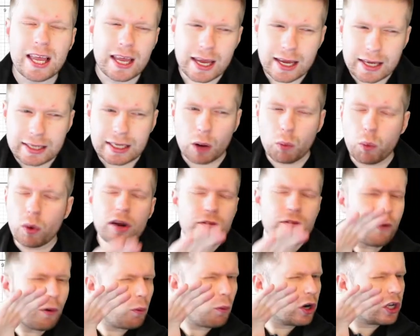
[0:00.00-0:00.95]
Now, what
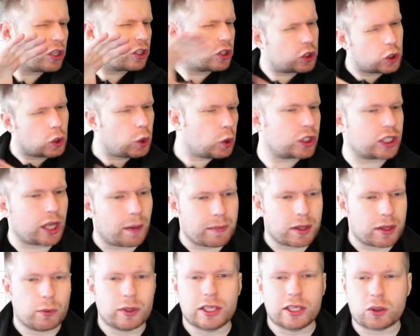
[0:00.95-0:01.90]
if I want to do
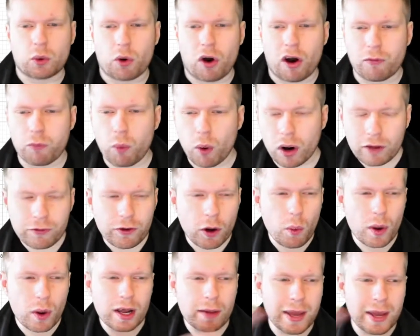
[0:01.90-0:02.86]
something with this graph? What if I
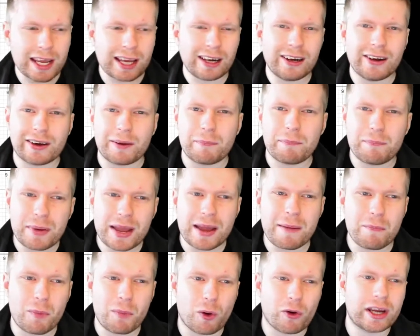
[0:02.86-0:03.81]
want to make it look a
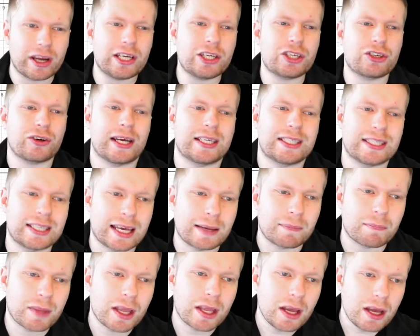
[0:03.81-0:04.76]
bit more interesting?
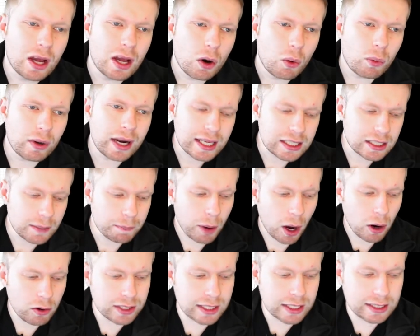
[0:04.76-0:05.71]
Well, let's
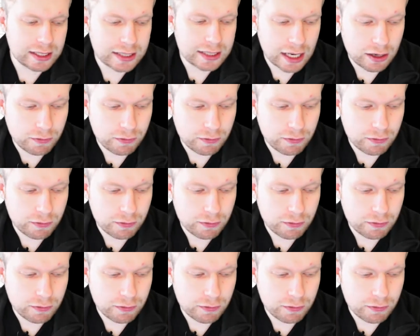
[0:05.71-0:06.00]
suppose instead of